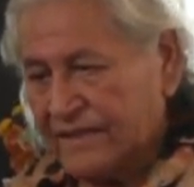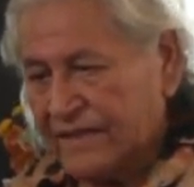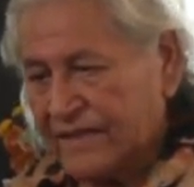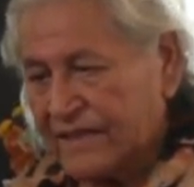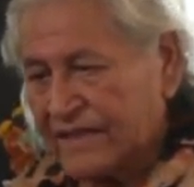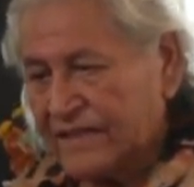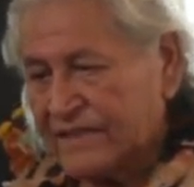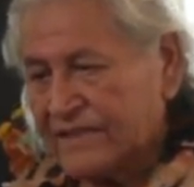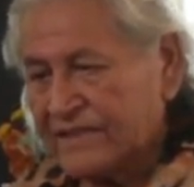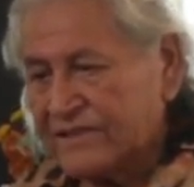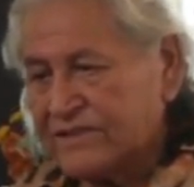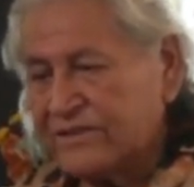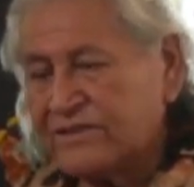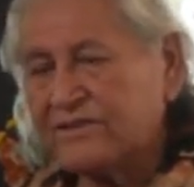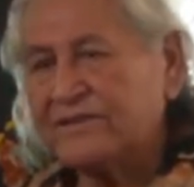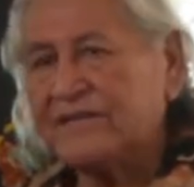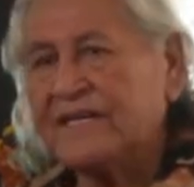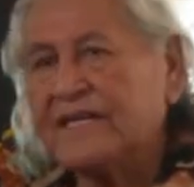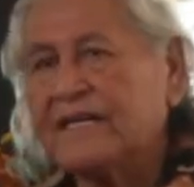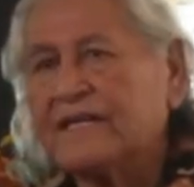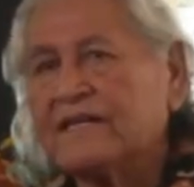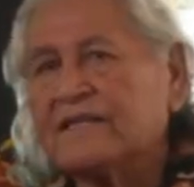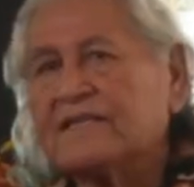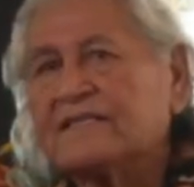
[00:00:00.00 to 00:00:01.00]
I get
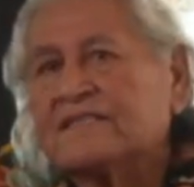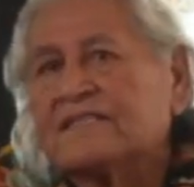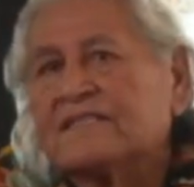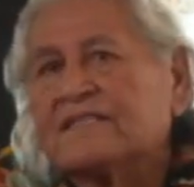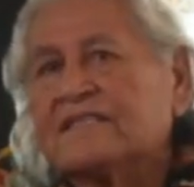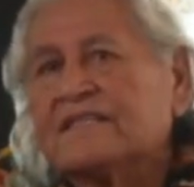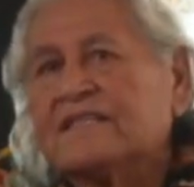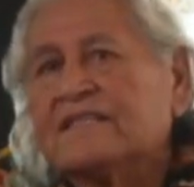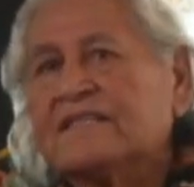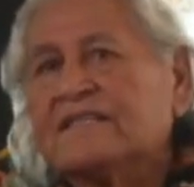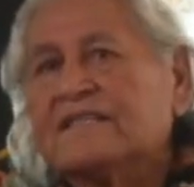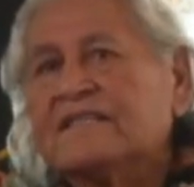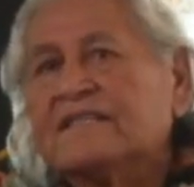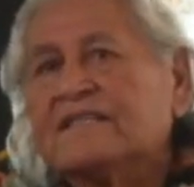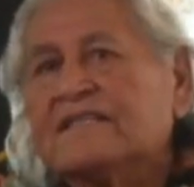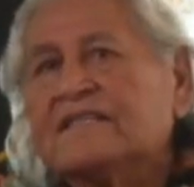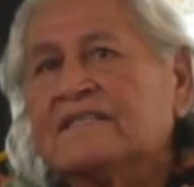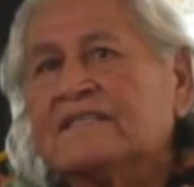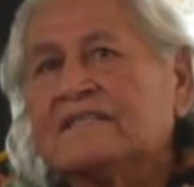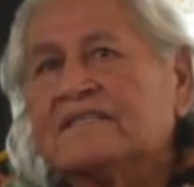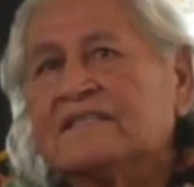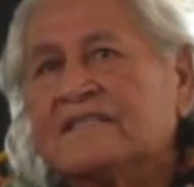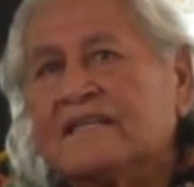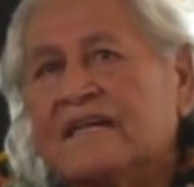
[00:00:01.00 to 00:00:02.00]
2 eagles
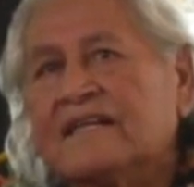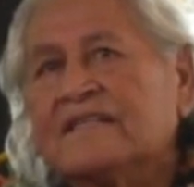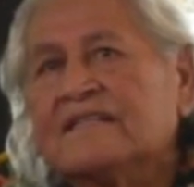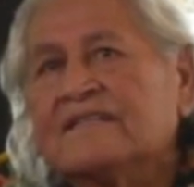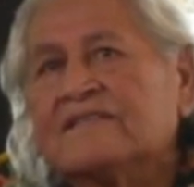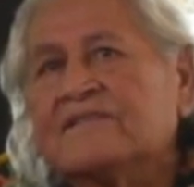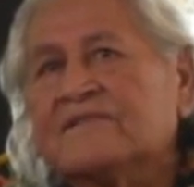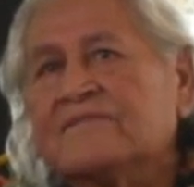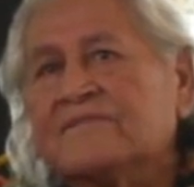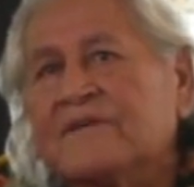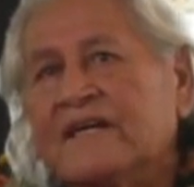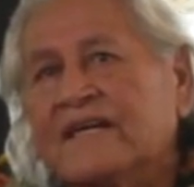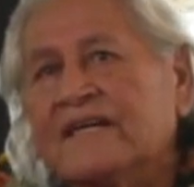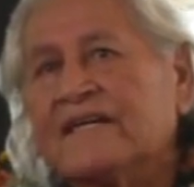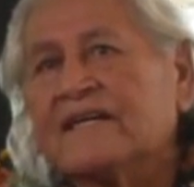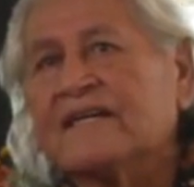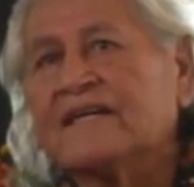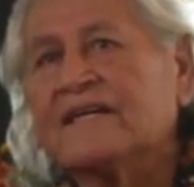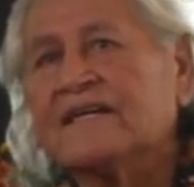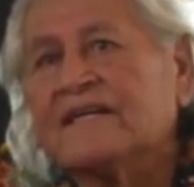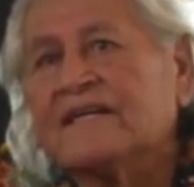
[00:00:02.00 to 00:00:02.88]
sent to me.